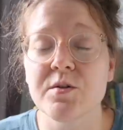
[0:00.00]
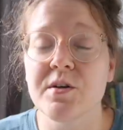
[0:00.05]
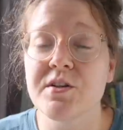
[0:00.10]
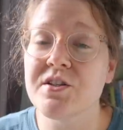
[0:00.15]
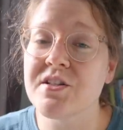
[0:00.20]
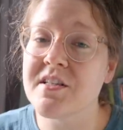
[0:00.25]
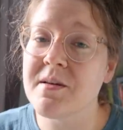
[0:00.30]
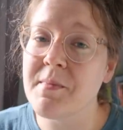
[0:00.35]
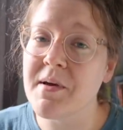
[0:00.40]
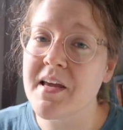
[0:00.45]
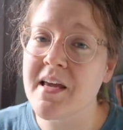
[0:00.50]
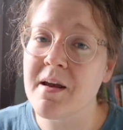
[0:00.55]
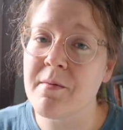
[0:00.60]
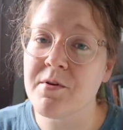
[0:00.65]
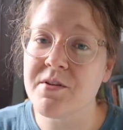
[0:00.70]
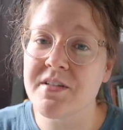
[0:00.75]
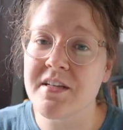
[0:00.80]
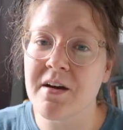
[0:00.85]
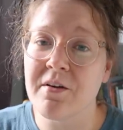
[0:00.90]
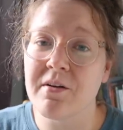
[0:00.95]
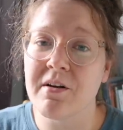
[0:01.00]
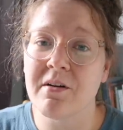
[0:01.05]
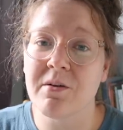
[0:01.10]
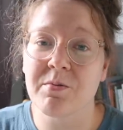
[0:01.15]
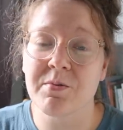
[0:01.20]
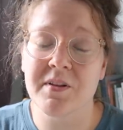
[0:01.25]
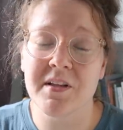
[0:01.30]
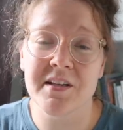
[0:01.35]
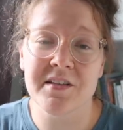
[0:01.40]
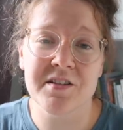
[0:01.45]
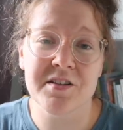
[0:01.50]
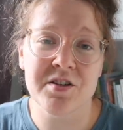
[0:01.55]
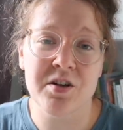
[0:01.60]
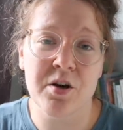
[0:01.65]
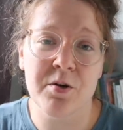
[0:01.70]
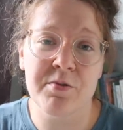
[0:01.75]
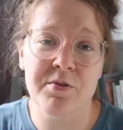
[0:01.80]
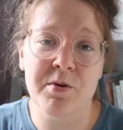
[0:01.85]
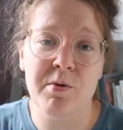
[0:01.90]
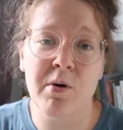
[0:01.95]
So I just set my camera down and I would like to
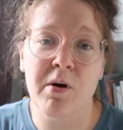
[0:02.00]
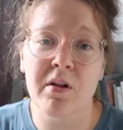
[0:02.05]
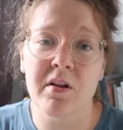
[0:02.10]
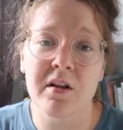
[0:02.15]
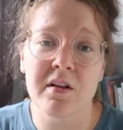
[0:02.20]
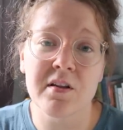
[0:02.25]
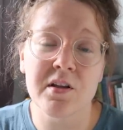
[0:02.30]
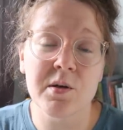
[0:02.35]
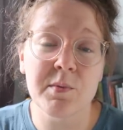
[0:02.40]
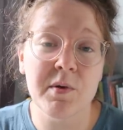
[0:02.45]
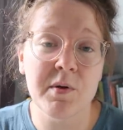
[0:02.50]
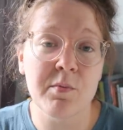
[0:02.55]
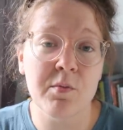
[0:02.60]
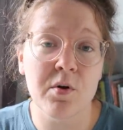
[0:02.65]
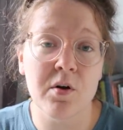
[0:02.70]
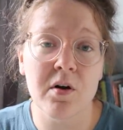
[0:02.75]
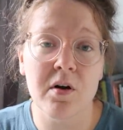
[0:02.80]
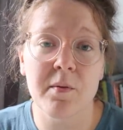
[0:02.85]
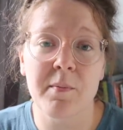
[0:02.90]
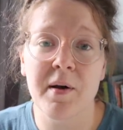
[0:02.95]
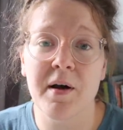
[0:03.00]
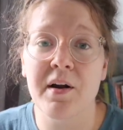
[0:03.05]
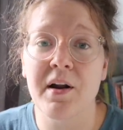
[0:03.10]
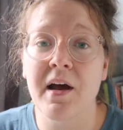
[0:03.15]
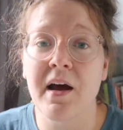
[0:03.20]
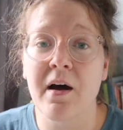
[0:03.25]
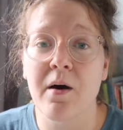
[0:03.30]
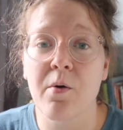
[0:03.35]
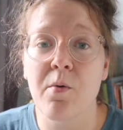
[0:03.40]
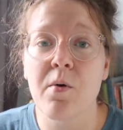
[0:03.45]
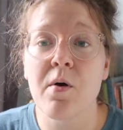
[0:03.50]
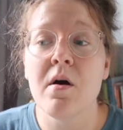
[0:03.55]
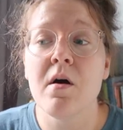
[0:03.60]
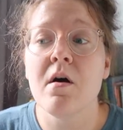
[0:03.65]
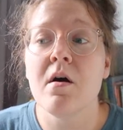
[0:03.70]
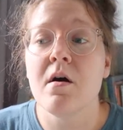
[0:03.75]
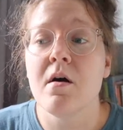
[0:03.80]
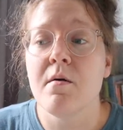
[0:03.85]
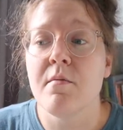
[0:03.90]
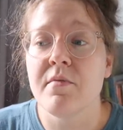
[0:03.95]
talk with you all a little bit more about how
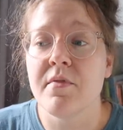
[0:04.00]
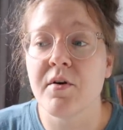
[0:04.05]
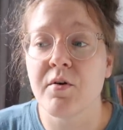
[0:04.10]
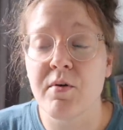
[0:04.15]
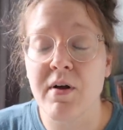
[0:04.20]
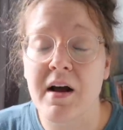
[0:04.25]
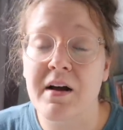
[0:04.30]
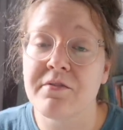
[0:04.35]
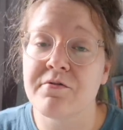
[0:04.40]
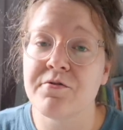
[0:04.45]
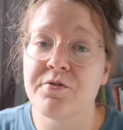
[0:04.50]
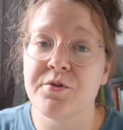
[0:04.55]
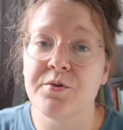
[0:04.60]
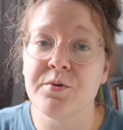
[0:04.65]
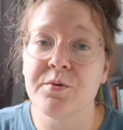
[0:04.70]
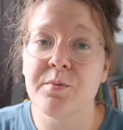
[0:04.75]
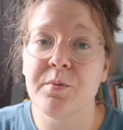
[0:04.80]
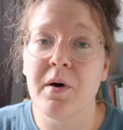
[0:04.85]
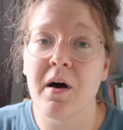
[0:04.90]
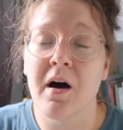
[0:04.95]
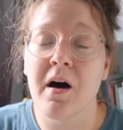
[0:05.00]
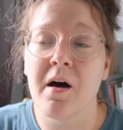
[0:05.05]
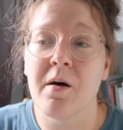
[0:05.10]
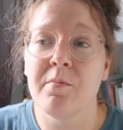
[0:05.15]
the craft room